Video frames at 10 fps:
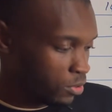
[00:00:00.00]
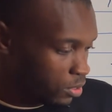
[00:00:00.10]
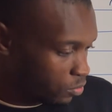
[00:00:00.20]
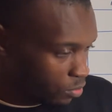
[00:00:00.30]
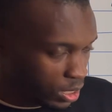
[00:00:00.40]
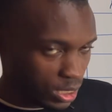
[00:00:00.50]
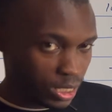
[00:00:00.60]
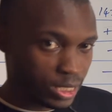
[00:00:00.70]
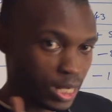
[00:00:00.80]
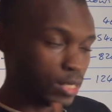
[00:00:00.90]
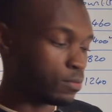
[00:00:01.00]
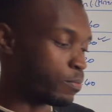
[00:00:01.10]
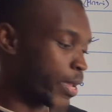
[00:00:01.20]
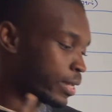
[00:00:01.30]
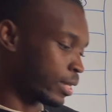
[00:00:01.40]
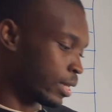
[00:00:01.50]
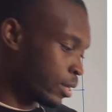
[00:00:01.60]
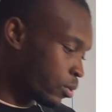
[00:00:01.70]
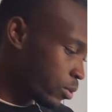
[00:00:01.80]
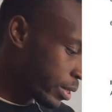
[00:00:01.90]
was returned back.
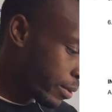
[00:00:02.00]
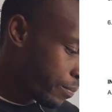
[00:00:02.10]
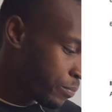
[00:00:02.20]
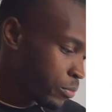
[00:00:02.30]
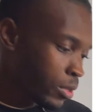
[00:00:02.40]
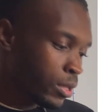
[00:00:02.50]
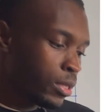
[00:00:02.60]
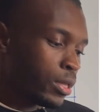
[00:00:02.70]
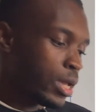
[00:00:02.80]
Okay, a